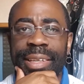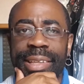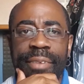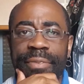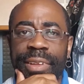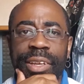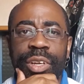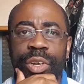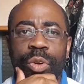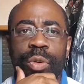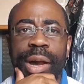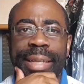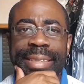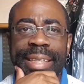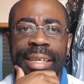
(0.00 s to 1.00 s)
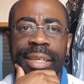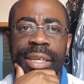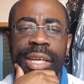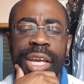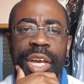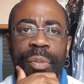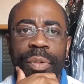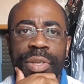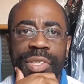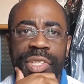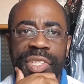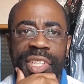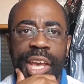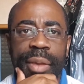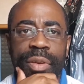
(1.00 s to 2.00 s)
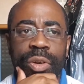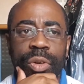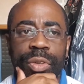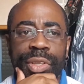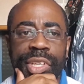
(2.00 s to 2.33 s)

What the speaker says: Definitely a cool idea. Was this game called